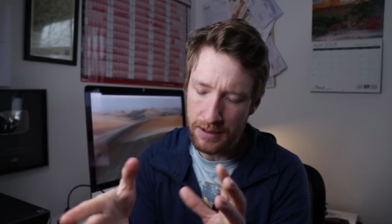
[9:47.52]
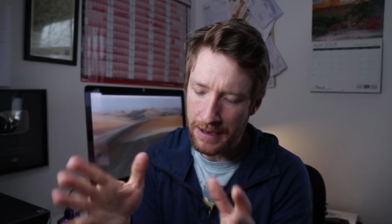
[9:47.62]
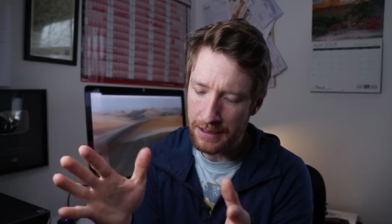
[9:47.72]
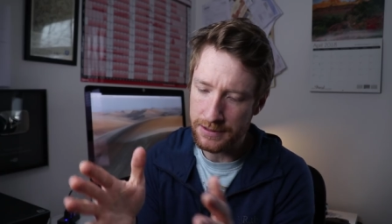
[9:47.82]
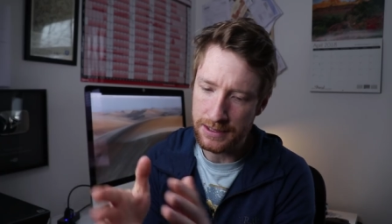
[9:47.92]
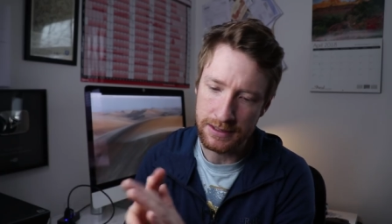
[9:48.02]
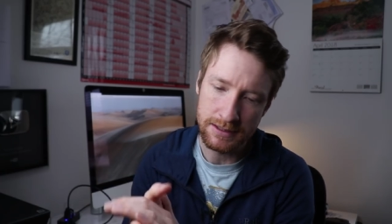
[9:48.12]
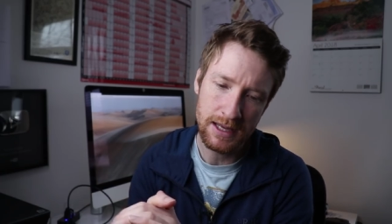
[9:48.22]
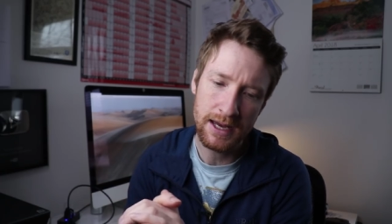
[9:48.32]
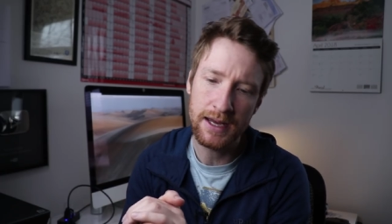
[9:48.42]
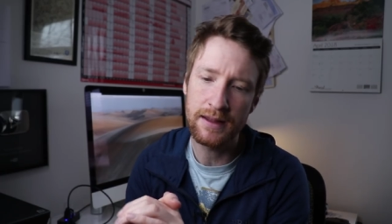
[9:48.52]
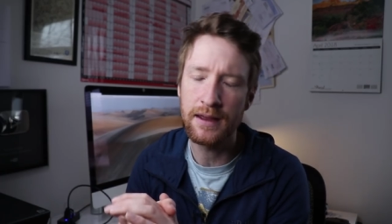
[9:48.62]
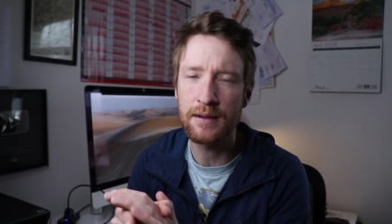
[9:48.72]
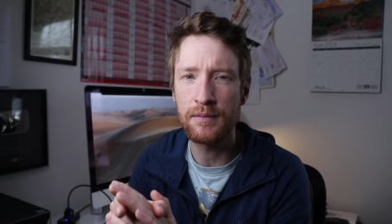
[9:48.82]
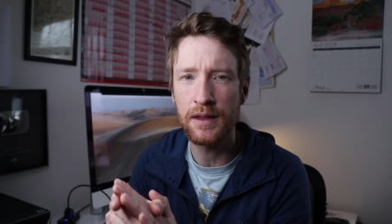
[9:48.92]
really mountains, they're,
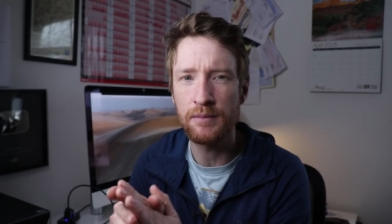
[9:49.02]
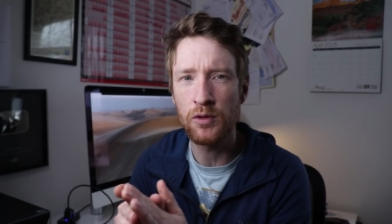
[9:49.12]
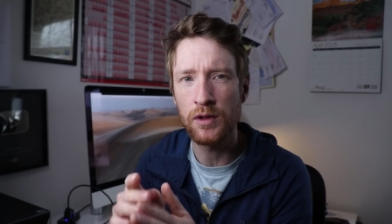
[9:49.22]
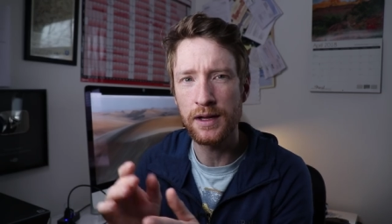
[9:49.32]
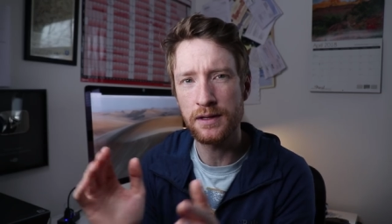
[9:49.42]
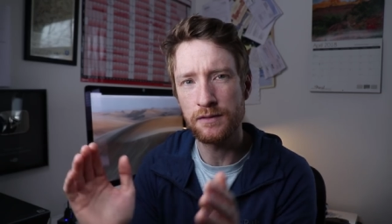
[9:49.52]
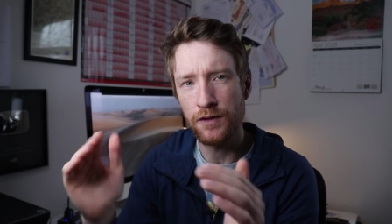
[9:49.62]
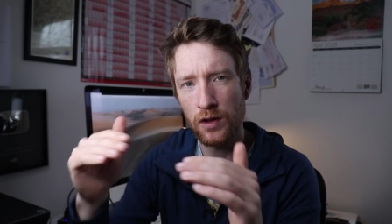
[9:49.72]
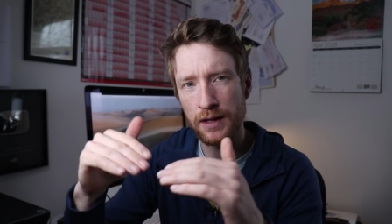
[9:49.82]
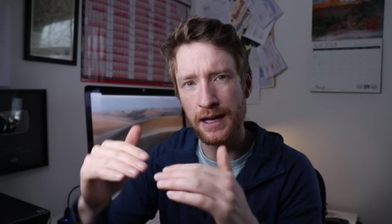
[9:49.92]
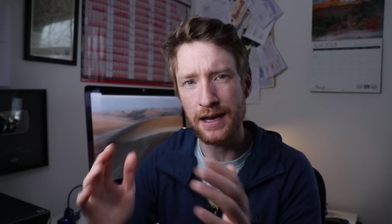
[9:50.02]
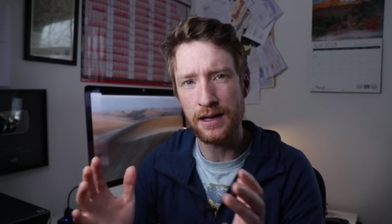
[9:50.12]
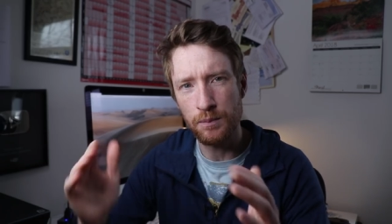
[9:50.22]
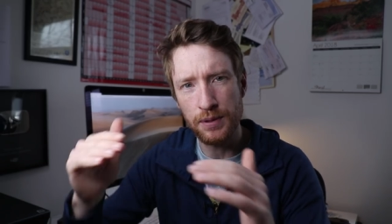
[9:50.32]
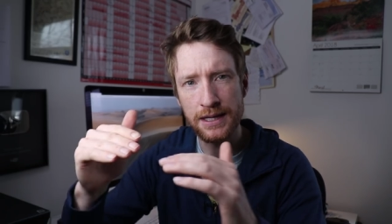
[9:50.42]
they're, they're more like
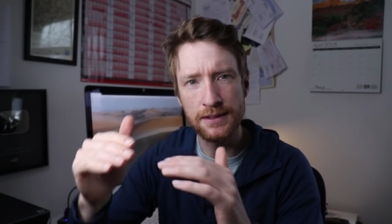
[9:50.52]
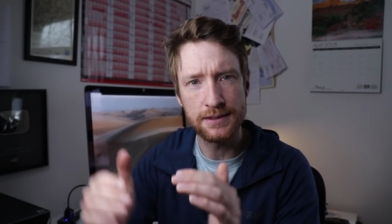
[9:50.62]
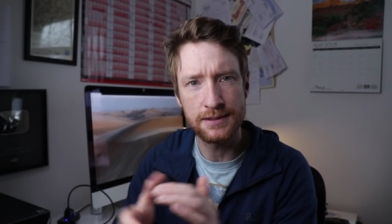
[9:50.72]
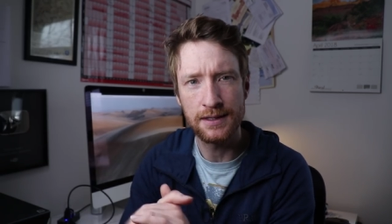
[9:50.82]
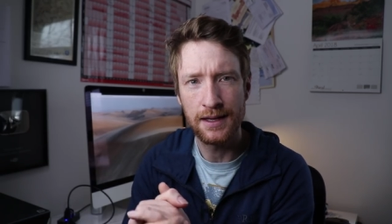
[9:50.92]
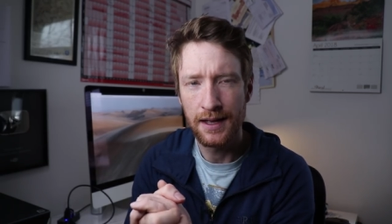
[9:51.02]
volcanic peaks.